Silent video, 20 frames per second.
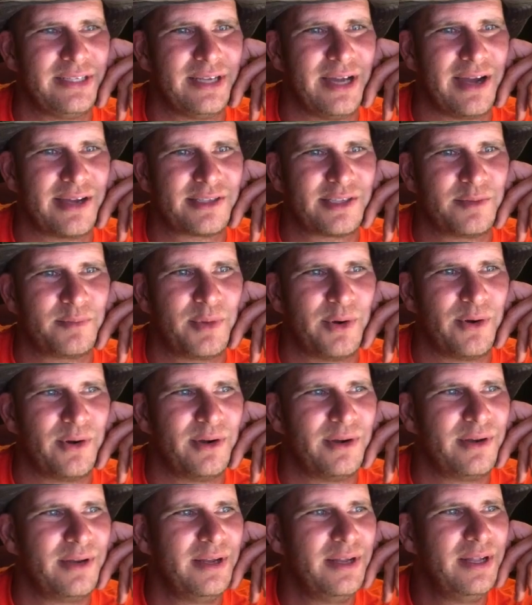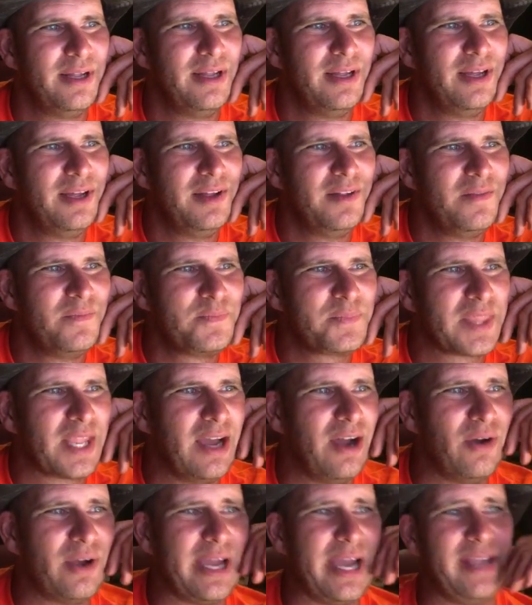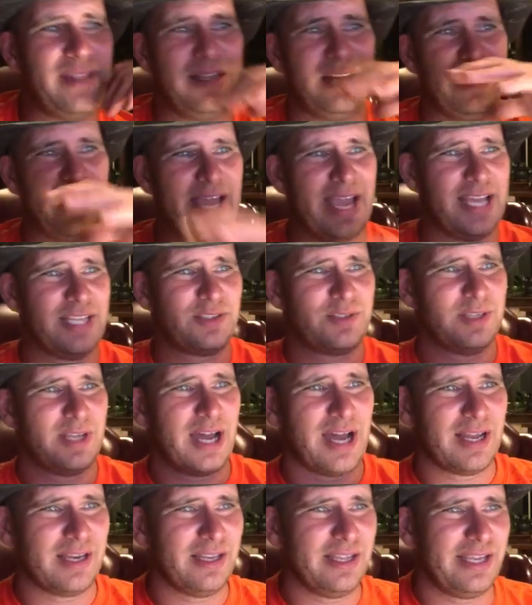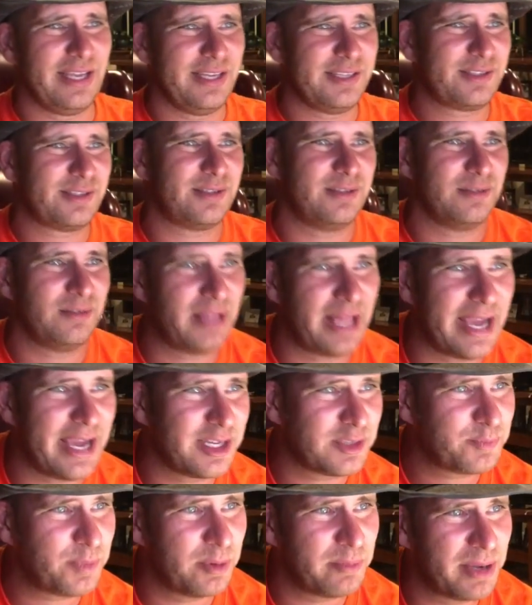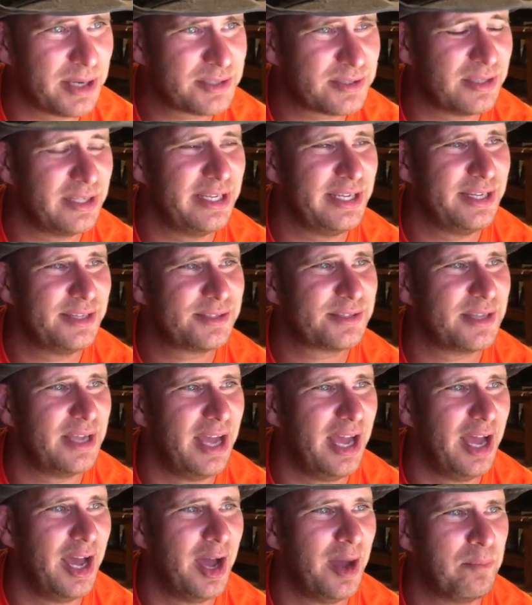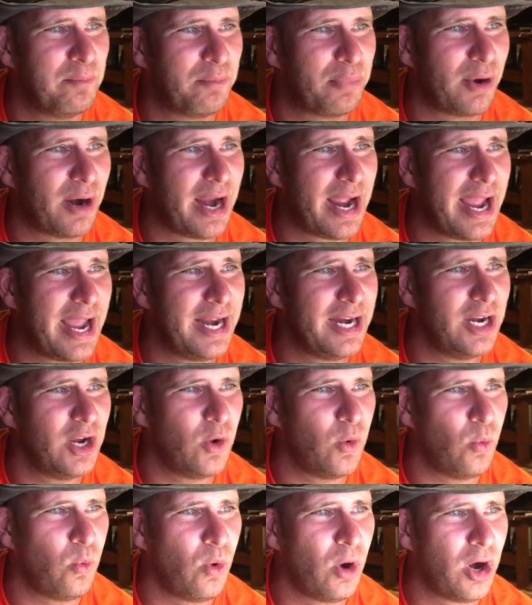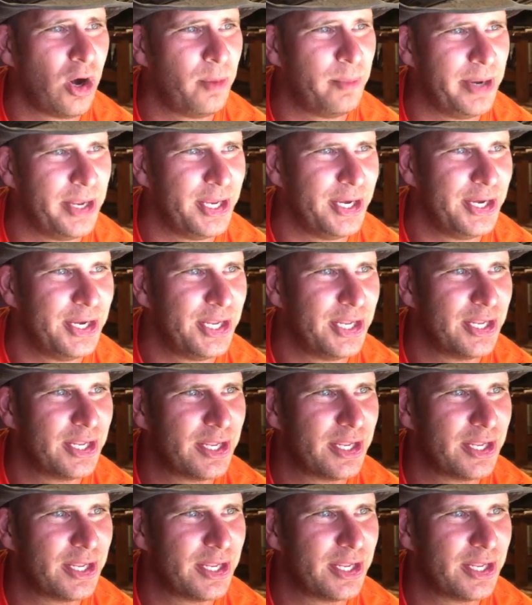the toxic part. Okay, the last not least, pretty much least, Brad Werman.